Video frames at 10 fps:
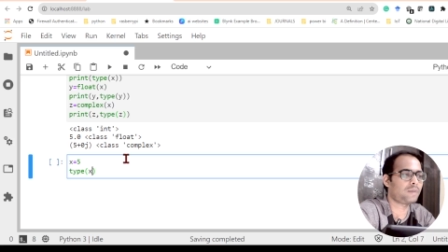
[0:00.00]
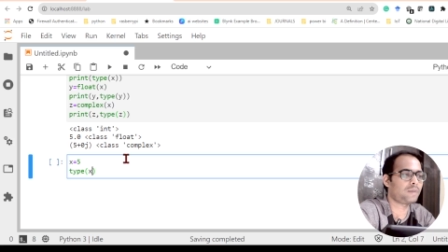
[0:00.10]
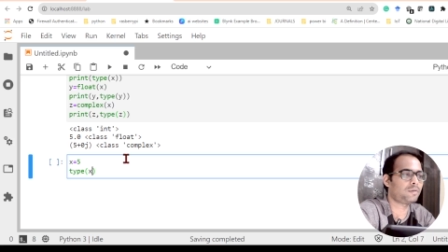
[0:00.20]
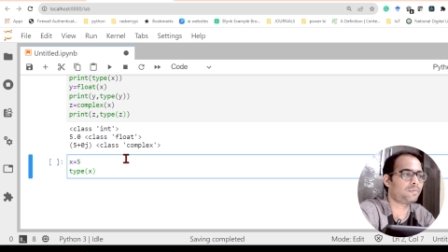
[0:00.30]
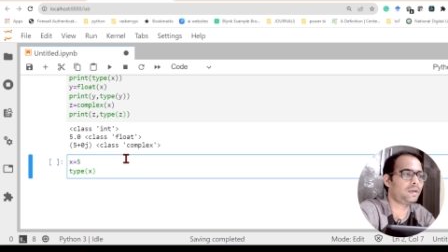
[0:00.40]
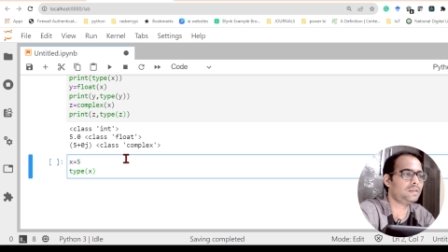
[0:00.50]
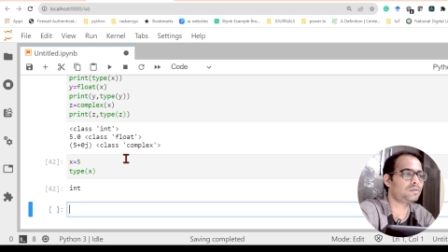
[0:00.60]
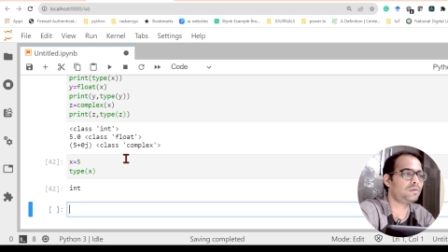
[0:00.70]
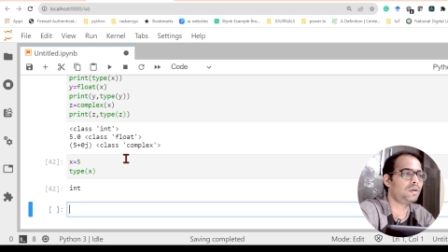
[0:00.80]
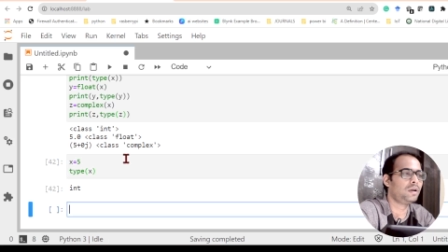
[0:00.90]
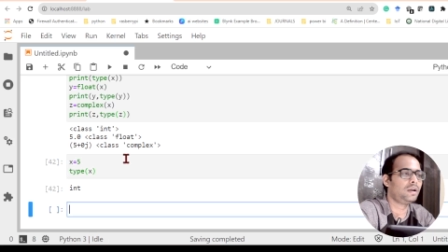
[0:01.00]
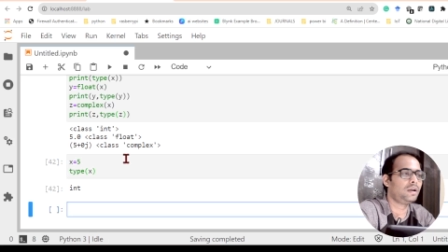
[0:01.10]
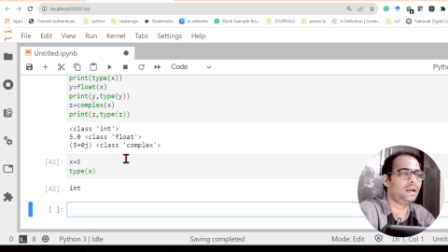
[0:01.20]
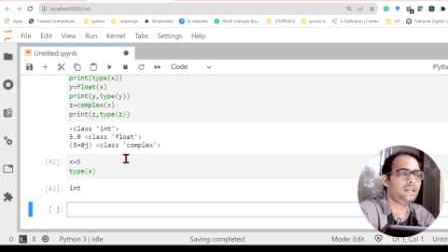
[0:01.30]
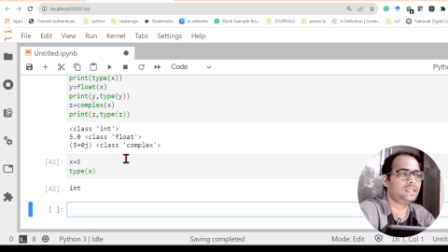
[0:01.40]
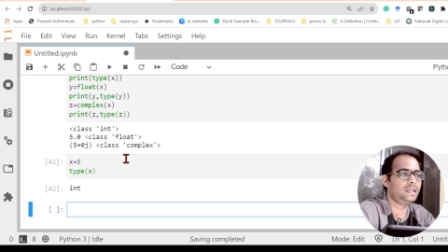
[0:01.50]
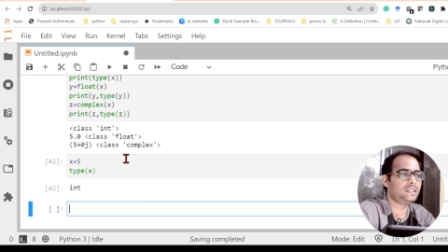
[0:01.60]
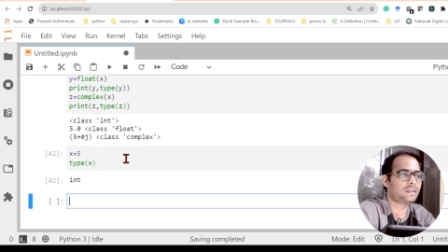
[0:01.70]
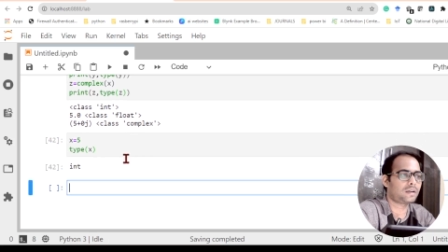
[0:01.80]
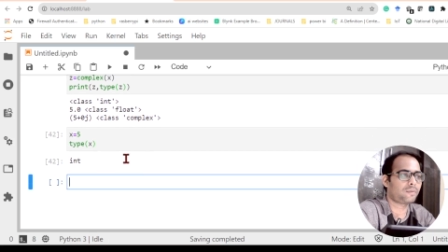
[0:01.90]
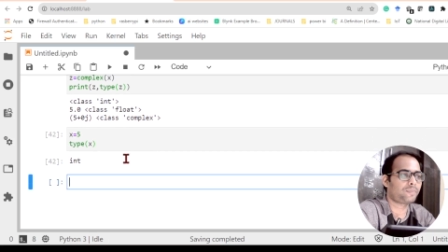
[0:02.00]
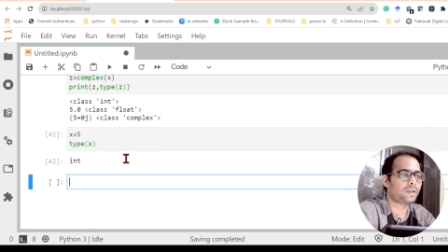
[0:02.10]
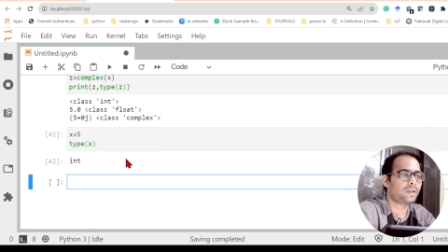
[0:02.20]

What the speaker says: type of x, so it is integer now.